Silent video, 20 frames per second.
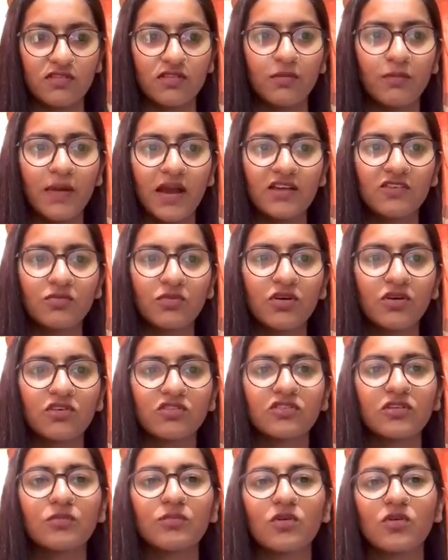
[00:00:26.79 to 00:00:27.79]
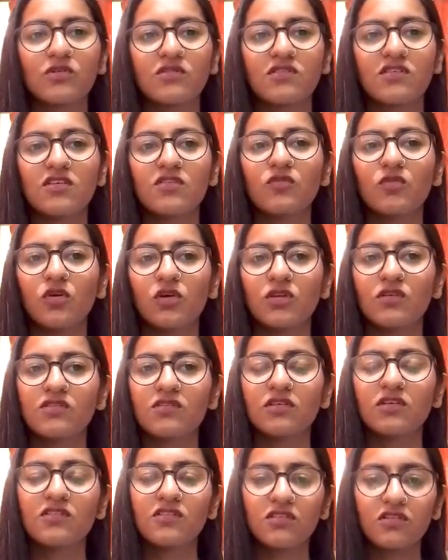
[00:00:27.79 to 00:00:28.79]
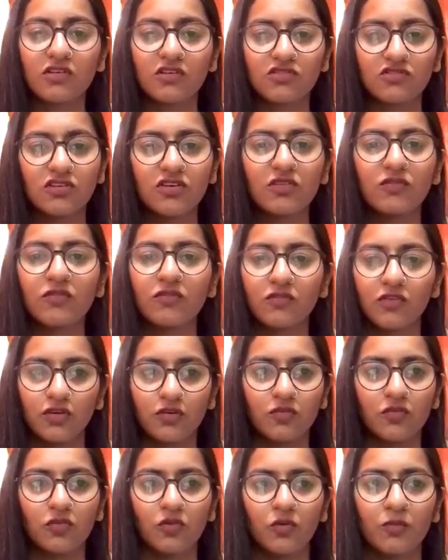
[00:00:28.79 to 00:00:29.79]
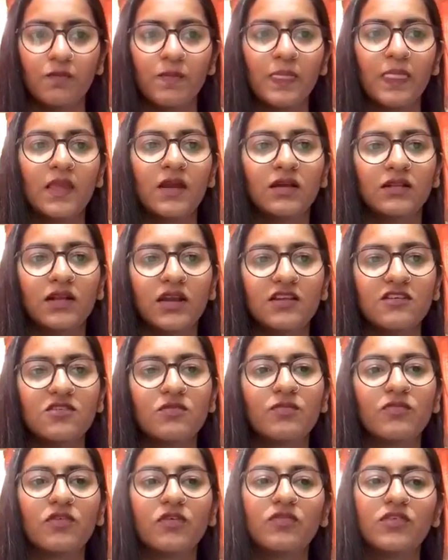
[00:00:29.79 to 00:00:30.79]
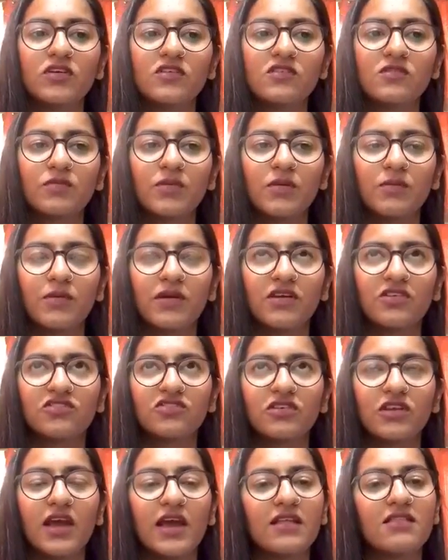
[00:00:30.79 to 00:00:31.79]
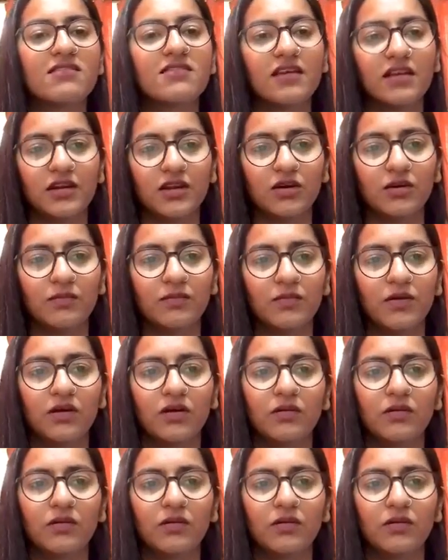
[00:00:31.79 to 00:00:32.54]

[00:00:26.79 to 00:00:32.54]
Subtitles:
The batch production process follows a structured workflow, that is first preparation and setup.